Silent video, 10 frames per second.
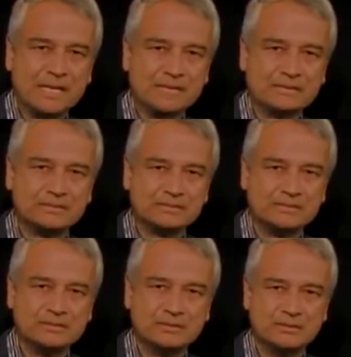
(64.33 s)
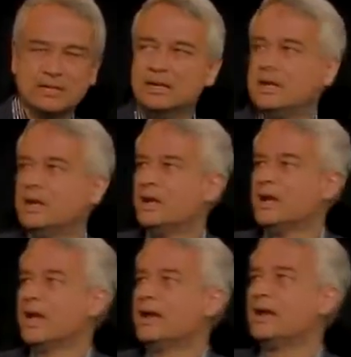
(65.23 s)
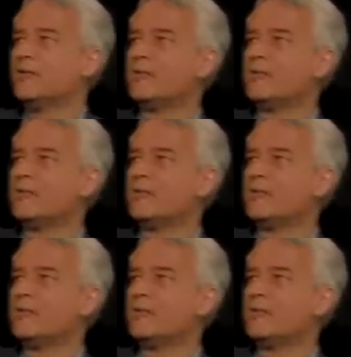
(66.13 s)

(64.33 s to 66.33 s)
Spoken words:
sense. And